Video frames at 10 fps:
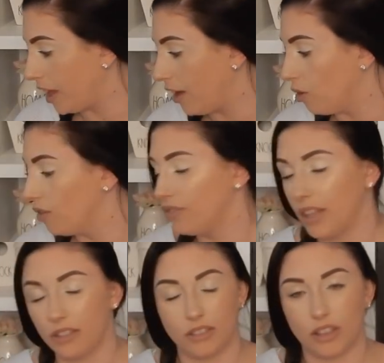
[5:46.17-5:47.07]
They hold,
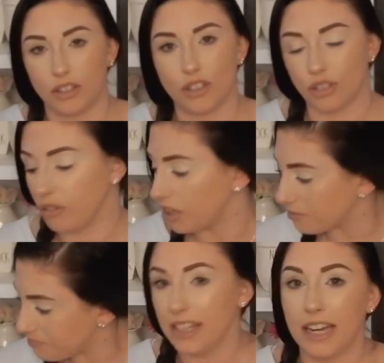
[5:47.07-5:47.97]
they're, they're so
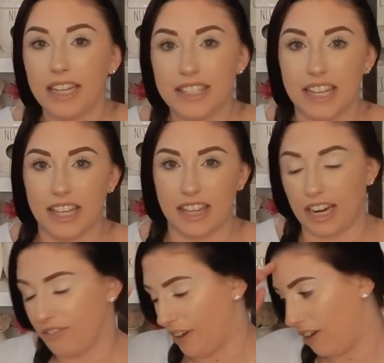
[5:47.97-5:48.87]
good. The next thing that
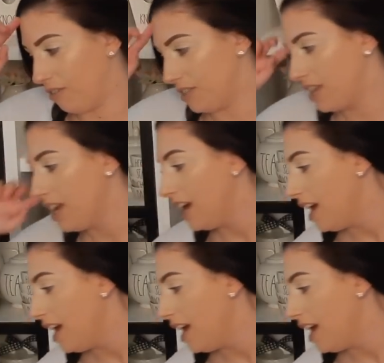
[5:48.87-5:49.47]
I found,